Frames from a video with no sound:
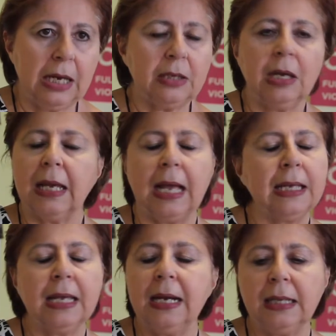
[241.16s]
I
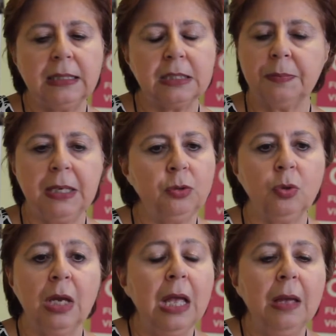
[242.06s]
cannot explain to you.